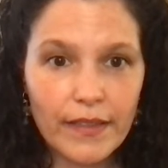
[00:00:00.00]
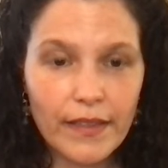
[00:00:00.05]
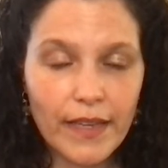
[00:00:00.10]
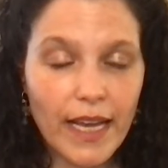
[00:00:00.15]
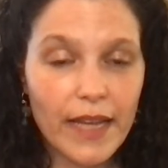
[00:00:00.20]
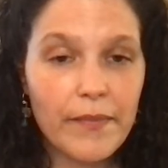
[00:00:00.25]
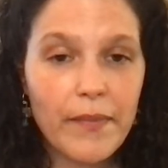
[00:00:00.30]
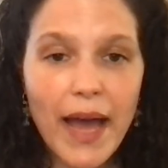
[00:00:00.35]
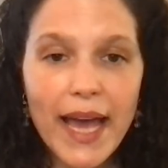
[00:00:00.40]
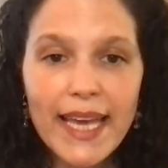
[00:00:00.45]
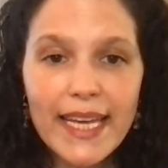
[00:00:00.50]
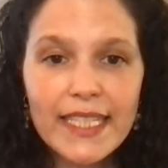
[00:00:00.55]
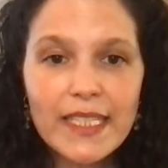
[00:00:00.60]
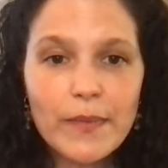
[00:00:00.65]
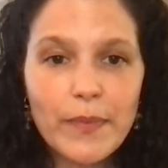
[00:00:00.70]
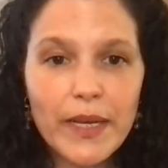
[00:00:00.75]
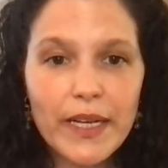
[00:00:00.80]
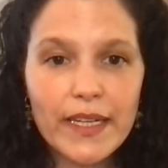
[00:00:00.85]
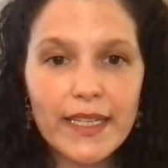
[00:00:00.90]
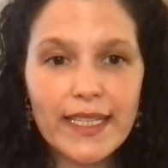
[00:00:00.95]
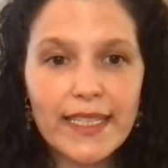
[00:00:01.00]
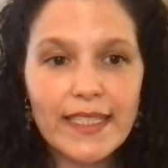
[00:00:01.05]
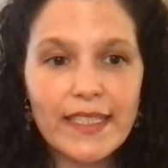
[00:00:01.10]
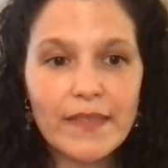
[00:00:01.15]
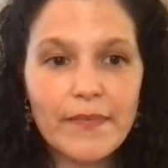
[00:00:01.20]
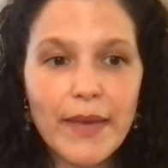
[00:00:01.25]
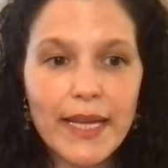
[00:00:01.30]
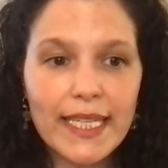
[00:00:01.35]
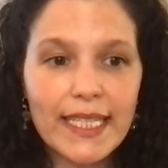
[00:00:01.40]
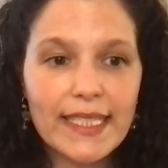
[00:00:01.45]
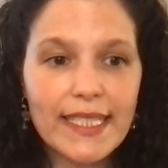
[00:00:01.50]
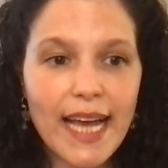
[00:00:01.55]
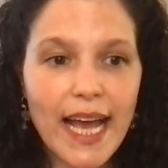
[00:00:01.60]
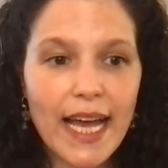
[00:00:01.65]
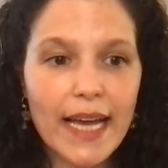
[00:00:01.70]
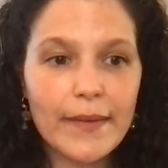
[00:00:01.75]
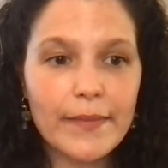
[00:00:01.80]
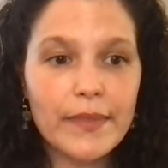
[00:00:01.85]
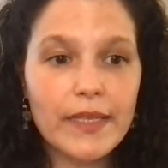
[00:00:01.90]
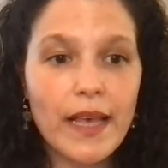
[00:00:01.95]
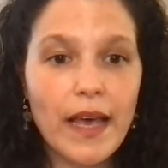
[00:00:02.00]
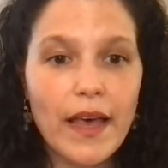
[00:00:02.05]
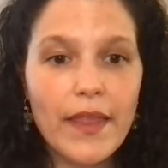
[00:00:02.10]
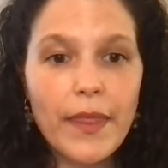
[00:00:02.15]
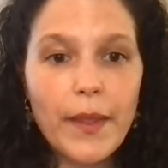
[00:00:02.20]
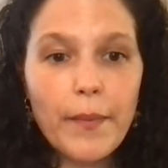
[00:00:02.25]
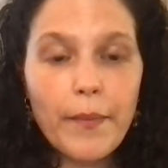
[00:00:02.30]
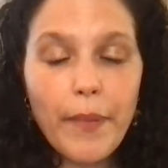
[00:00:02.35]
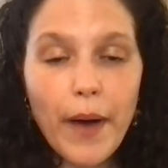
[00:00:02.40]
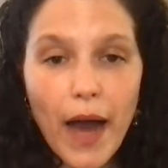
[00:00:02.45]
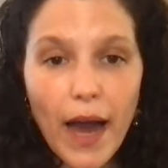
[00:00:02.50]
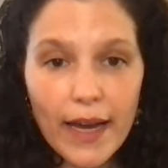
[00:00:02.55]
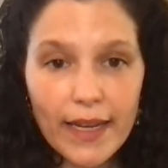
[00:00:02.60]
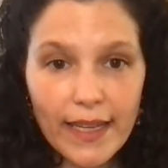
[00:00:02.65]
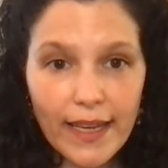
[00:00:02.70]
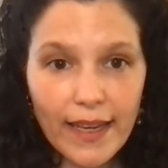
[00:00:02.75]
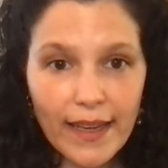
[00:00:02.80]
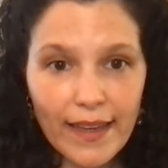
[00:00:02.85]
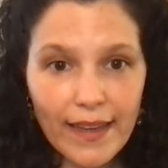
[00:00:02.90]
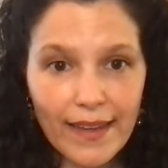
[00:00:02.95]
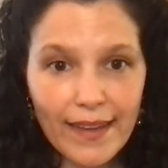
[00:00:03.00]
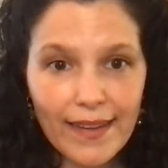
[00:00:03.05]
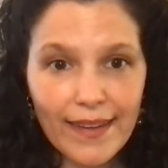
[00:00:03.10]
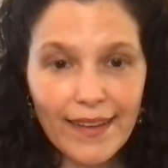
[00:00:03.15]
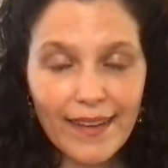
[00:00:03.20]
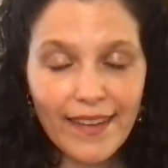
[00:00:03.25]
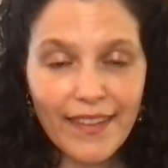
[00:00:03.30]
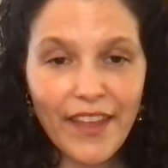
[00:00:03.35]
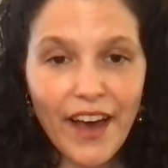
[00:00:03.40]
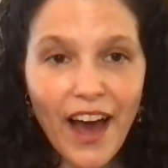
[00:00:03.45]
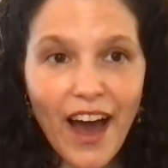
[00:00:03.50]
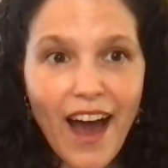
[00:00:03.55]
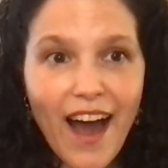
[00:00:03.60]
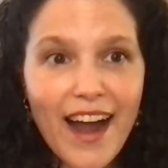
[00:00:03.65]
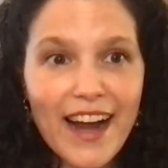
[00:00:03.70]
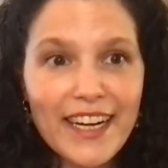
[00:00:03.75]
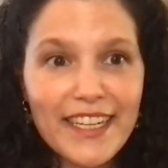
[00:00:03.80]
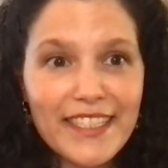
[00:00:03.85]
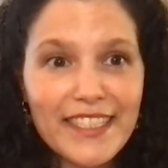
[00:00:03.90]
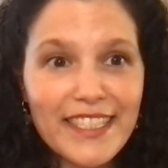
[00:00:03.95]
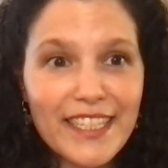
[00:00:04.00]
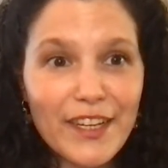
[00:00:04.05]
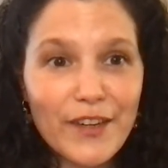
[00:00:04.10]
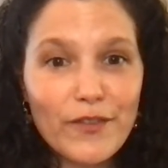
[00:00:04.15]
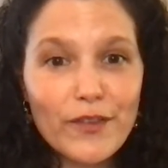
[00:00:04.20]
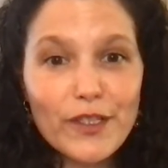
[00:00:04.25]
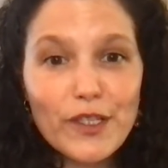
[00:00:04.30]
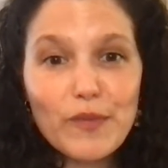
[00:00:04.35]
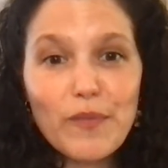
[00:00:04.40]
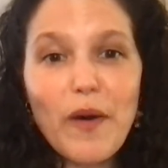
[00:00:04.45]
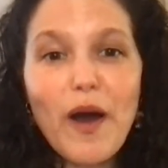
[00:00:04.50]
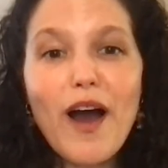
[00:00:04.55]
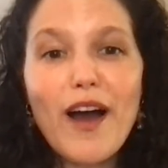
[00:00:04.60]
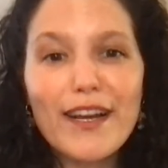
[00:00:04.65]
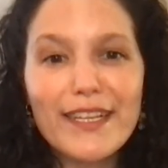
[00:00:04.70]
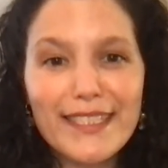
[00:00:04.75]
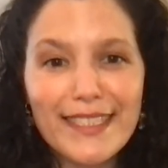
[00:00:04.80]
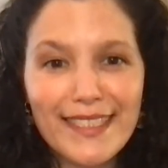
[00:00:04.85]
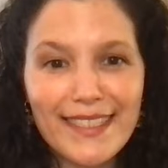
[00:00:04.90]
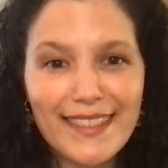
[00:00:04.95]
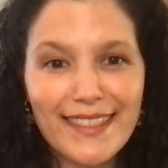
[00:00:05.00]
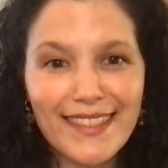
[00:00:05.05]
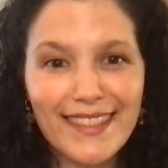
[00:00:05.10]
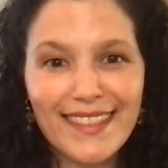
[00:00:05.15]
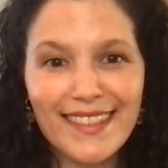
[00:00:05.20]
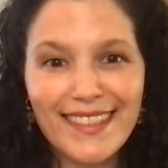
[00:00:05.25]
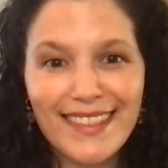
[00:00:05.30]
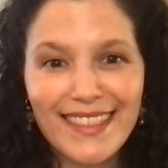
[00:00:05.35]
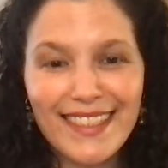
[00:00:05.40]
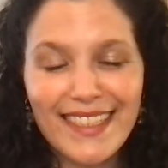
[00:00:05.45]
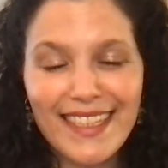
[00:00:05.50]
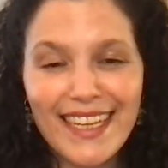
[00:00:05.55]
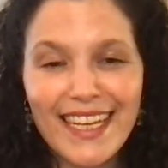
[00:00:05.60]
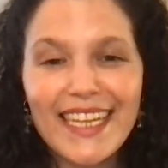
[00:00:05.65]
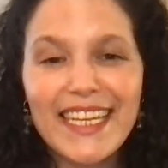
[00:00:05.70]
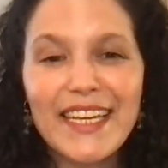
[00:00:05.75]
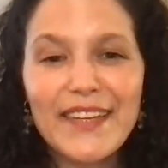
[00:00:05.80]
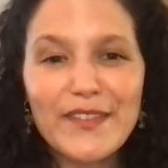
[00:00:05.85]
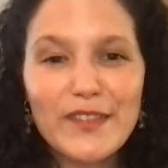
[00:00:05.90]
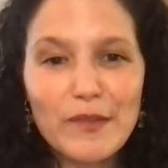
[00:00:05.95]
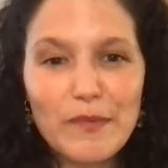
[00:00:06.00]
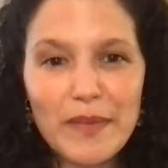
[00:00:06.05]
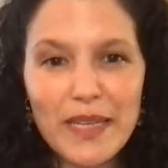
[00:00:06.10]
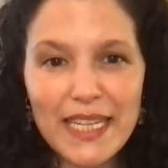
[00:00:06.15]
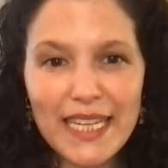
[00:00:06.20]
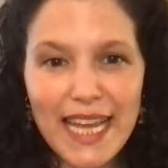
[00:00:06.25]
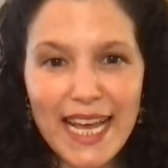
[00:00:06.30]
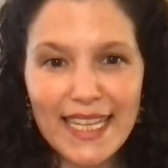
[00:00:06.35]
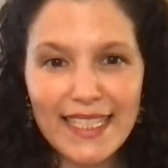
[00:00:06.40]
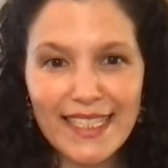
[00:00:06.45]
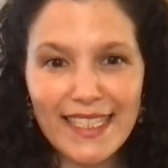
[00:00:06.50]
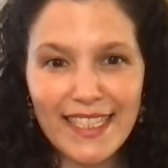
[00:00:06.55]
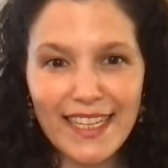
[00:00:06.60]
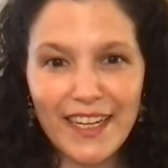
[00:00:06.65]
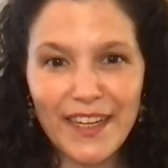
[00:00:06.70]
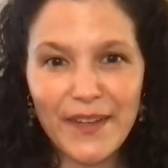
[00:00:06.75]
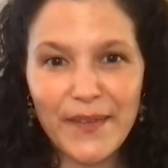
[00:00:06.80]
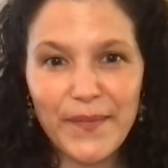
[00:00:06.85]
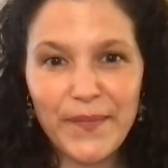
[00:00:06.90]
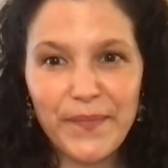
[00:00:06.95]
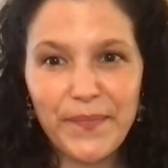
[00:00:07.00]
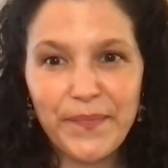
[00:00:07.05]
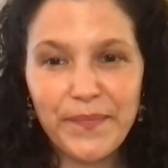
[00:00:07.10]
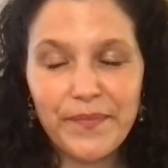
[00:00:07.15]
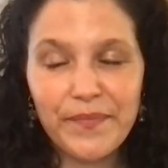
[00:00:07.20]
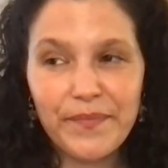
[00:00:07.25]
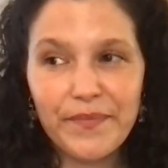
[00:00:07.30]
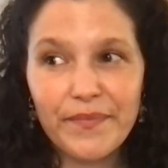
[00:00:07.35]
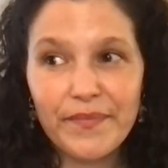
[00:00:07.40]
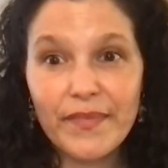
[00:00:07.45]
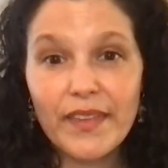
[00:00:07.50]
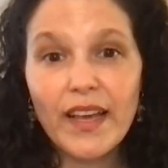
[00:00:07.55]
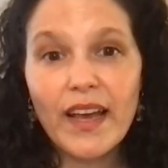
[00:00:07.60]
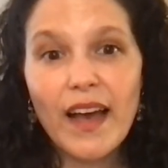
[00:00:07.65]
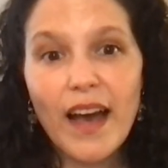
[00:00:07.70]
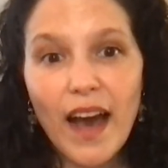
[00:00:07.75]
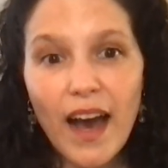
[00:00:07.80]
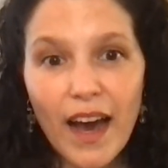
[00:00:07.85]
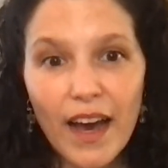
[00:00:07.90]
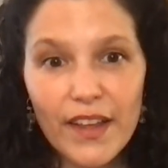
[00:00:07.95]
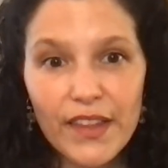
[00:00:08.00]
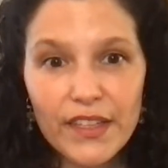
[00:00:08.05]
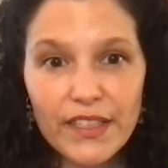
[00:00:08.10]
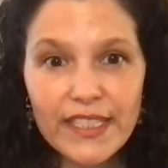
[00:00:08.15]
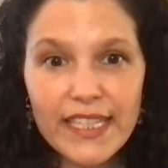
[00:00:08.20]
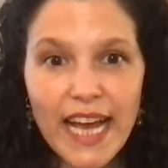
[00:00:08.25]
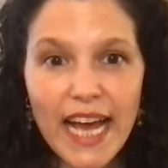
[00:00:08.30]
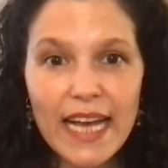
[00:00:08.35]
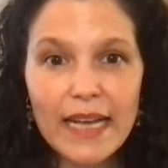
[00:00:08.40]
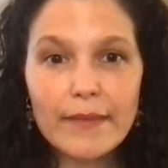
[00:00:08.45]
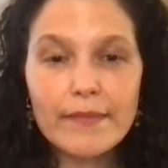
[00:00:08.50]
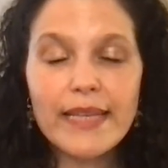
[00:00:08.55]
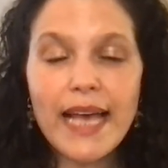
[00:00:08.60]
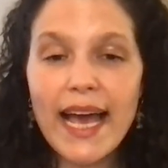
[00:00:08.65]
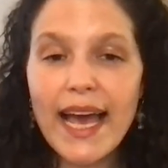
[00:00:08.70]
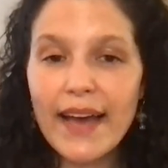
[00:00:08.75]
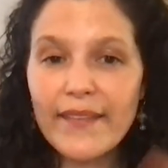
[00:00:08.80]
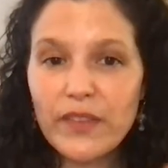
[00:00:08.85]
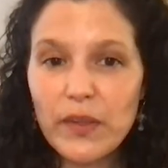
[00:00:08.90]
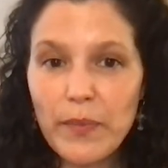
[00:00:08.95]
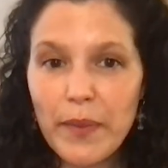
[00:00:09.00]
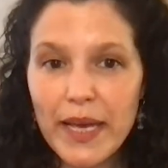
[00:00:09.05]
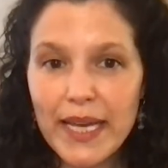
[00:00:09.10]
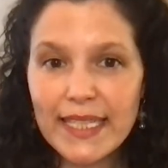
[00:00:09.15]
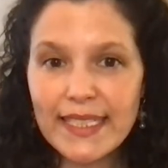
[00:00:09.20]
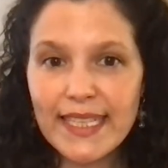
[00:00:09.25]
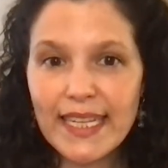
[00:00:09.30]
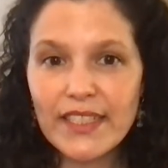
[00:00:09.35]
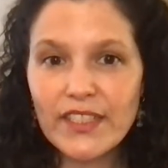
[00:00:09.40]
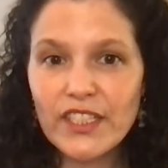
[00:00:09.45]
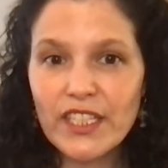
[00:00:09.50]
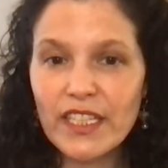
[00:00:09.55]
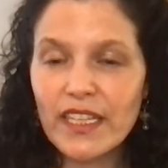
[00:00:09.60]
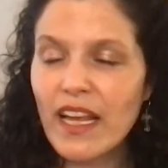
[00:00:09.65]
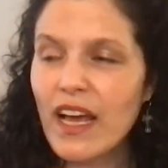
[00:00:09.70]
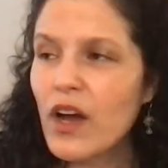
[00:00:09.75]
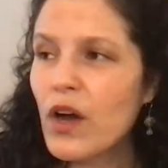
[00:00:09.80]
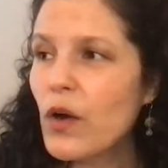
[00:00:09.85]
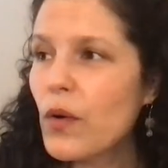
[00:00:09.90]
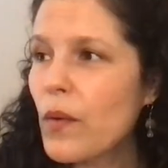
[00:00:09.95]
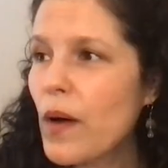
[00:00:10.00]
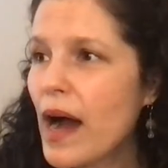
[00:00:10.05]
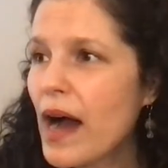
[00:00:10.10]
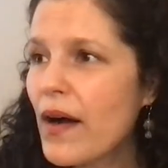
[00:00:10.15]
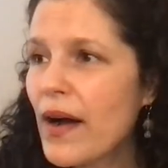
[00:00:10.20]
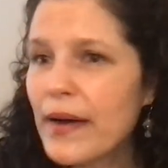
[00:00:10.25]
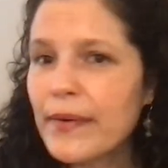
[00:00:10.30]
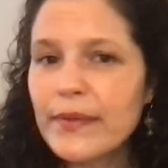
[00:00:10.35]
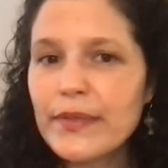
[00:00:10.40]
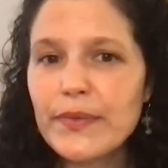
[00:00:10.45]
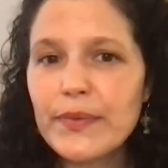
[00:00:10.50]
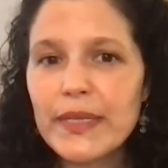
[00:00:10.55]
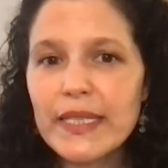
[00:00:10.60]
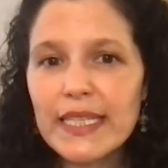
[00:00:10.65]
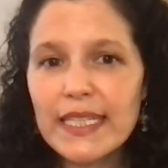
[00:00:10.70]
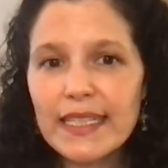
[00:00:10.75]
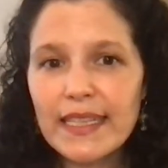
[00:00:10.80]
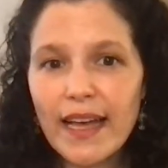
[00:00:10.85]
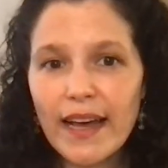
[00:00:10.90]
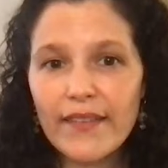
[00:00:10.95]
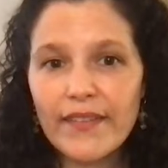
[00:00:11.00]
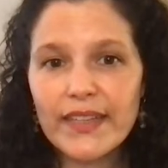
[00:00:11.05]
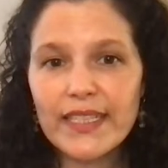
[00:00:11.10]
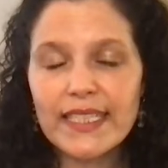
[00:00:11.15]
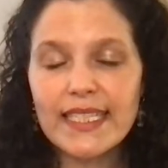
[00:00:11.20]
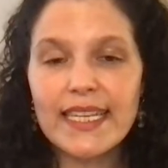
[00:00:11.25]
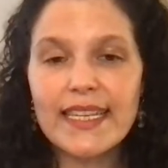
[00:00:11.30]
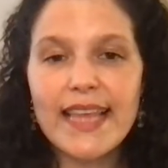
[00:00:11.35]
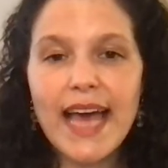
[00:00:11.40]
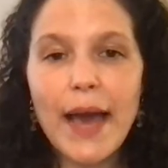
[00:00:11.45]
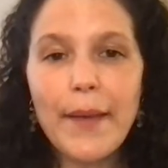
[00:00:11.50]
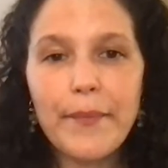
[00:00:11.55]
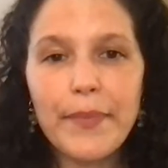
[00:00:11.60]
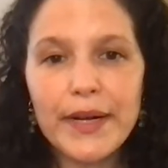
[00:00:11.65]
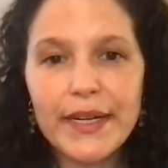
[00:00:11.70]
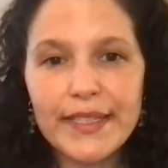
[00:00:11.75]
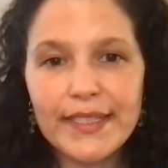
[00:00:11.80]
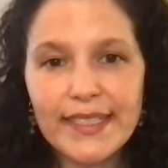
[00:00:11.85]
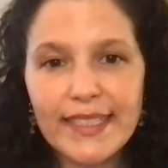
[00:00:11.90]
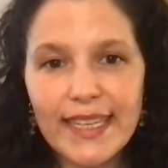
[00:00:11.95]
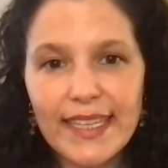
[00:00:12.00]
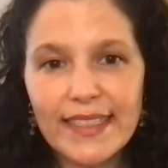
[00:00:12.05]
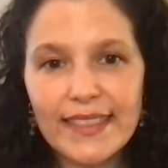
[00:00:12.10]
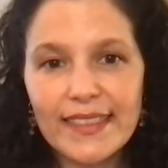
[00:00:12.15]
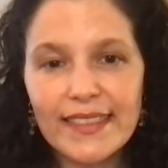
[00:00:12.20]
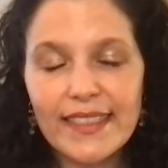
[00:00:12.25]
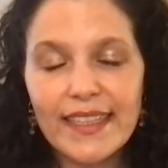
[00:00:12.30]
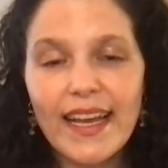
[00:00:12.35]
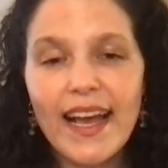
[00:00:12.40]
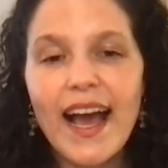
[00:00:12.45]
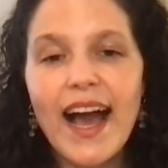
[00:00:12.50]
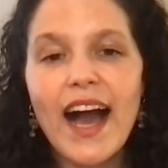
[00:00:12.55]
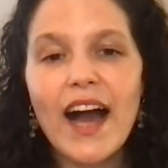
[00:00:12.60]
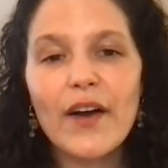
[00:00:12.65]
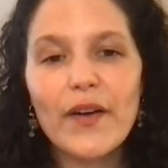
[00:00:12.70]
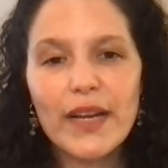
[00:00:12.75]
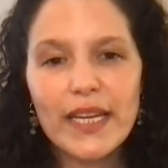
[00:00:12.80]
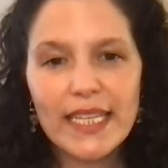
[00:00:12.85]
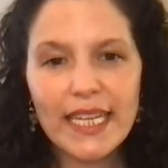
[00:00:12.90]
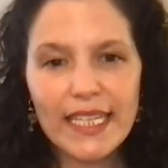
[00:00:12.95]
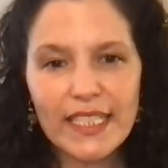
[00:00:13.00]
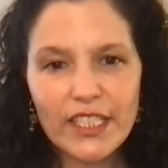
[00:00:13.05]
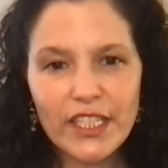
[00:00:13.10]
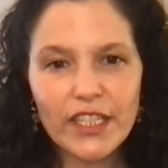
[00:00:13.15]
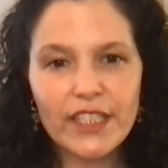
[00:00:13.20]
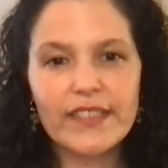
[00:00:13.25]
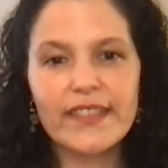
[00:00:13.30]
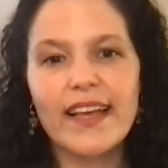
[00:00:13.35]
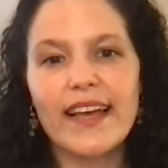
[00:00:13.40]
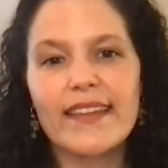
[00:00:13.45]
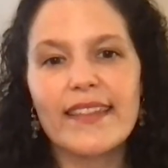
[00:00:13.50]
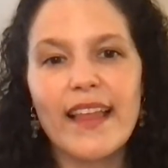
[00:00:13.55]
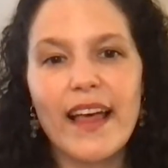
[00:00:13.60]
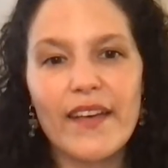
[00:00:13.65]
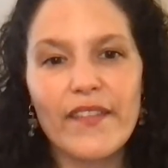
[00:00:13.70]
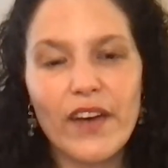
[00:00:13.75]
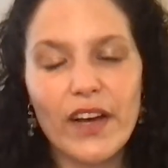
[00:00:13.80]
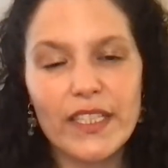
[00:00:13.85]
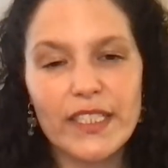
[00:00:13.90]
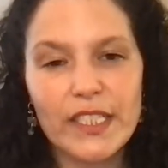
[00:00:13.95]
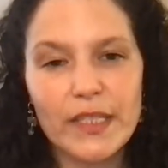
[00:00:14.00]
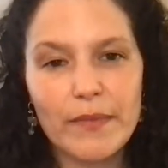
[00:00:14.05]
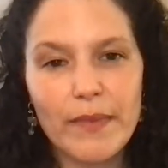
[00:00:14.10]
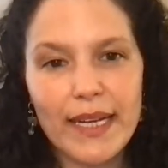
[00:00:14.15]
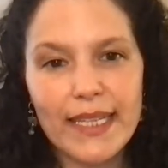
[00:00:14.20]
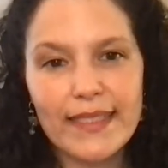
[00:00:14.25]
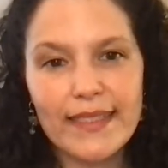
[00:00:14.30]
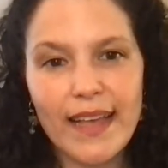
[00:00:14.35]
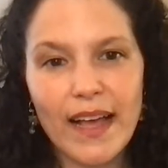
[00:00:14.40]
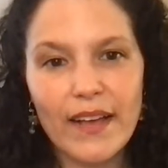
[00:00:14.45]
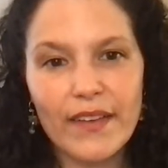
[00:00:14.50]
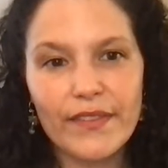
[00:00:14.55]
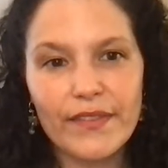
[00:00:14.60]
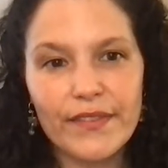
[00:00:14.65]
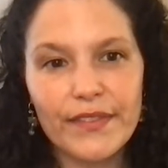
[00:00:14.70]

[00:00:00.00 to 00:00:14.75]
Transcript: In my experience, many times the body, the heart responds. It gives me an answer. Other times I have to pay attention. Wow, I was really loving to that person. How can I turn that love on to myself?